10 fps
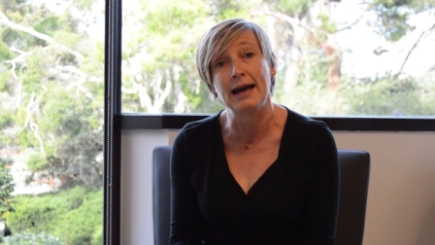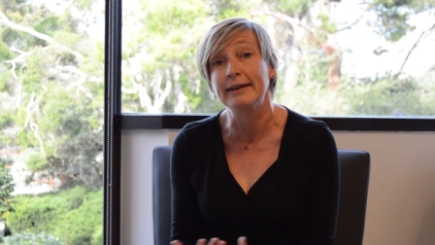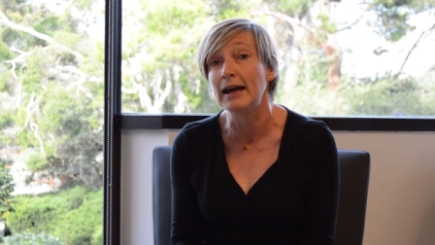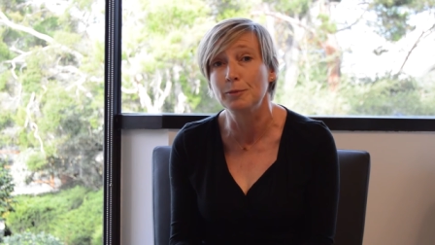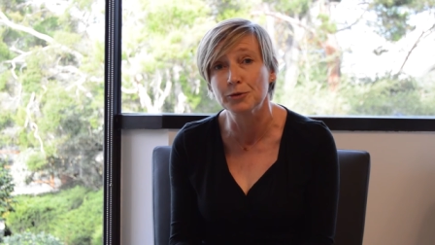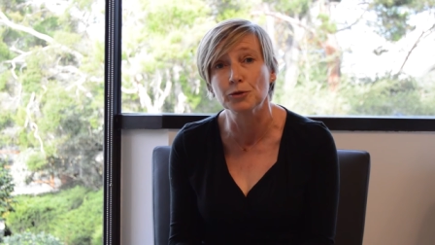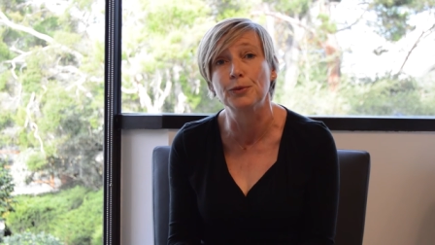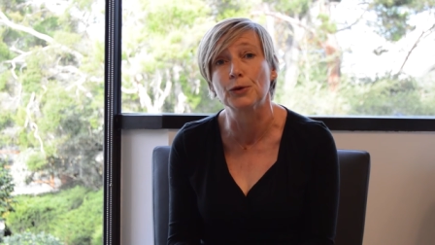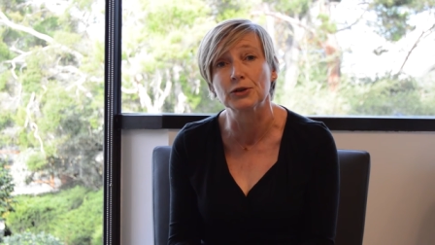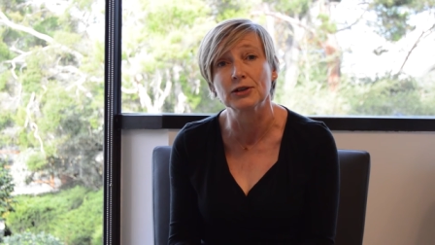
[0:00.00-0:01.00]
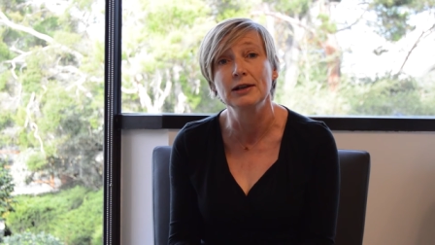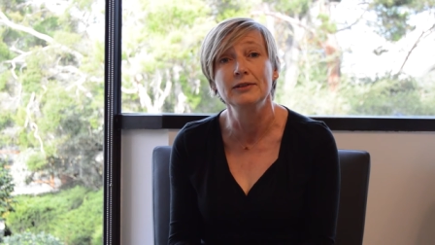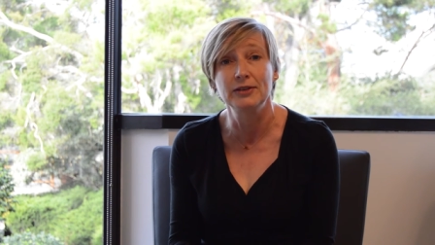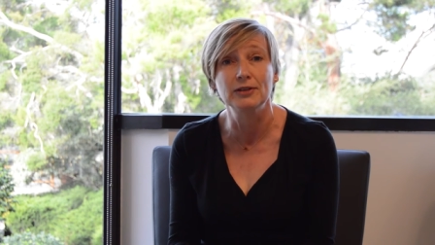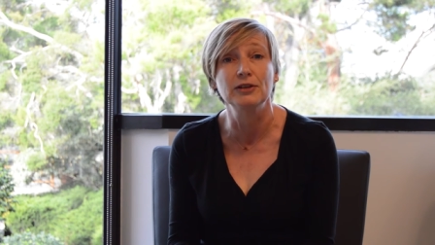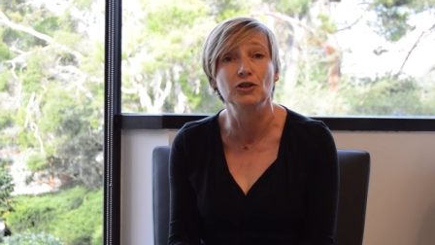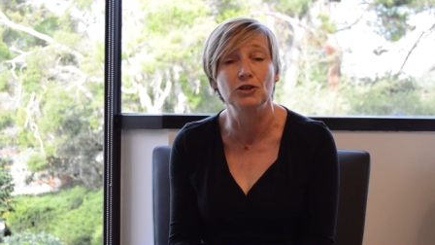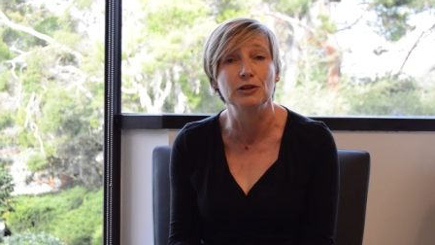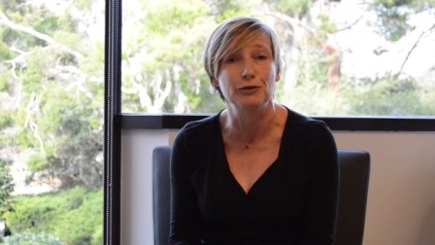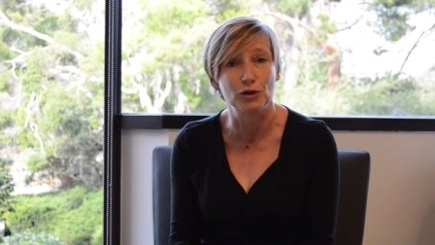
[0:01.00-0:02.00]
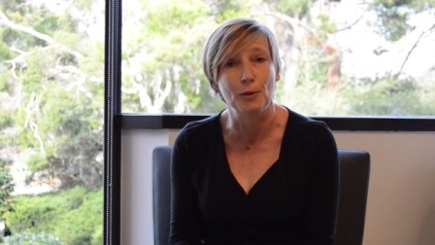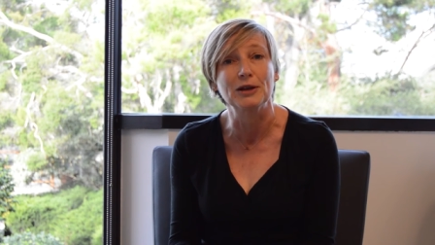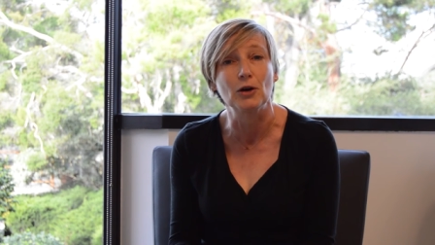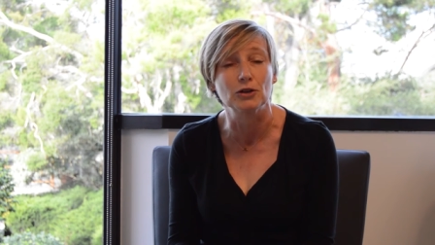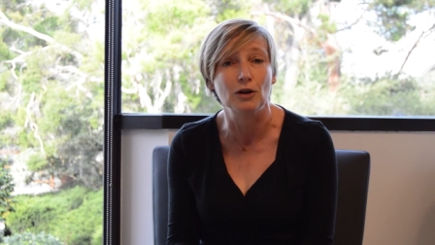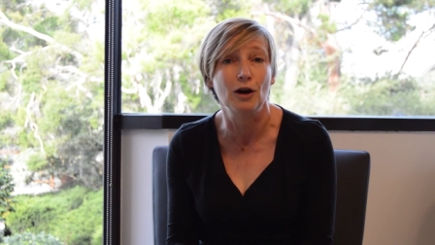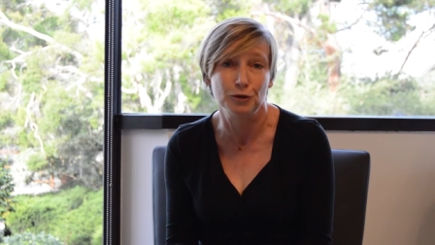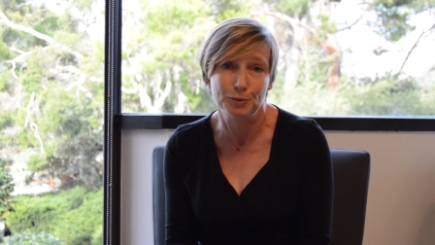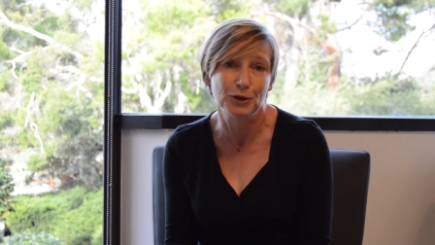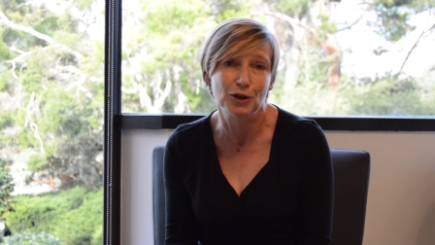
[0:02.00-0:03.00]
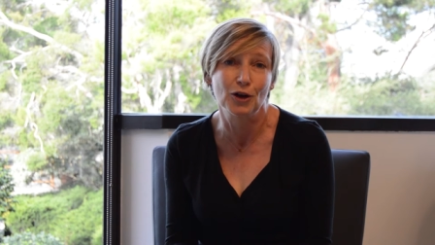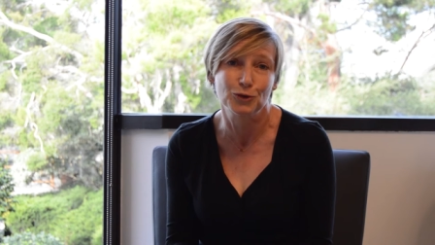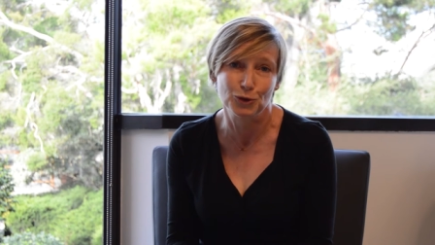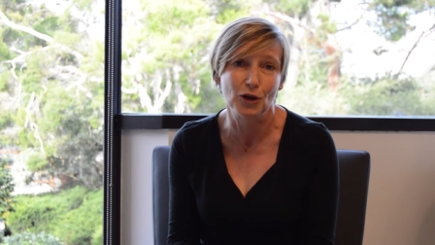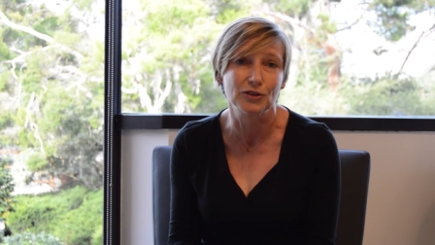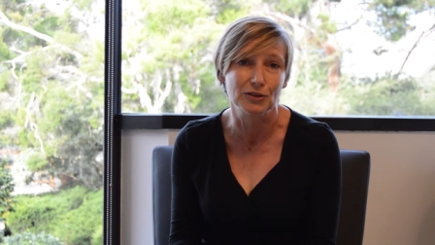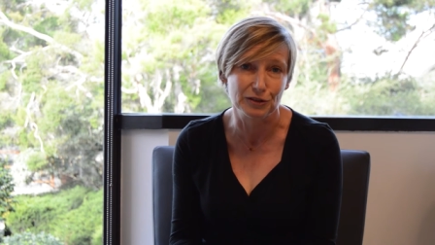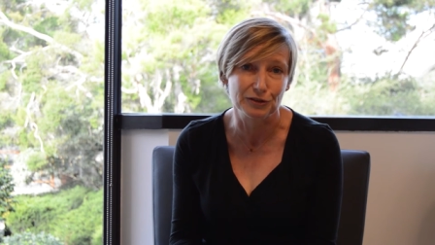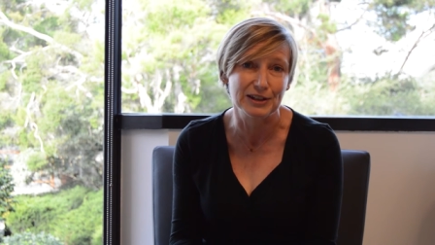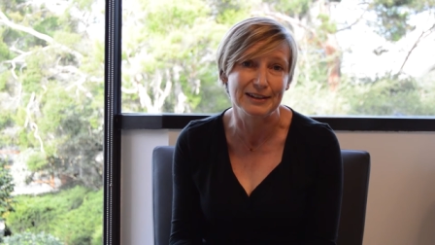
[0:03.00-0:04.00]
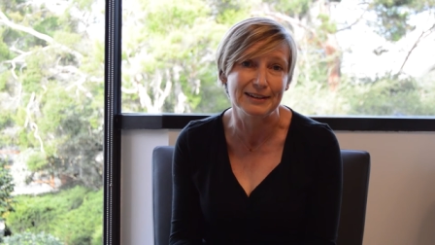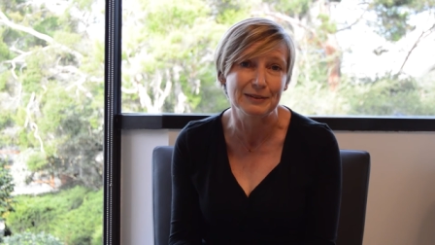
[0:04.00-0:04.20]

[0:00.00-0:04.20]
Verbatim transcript: and help support these initiatives coming out of OpenCon 2015.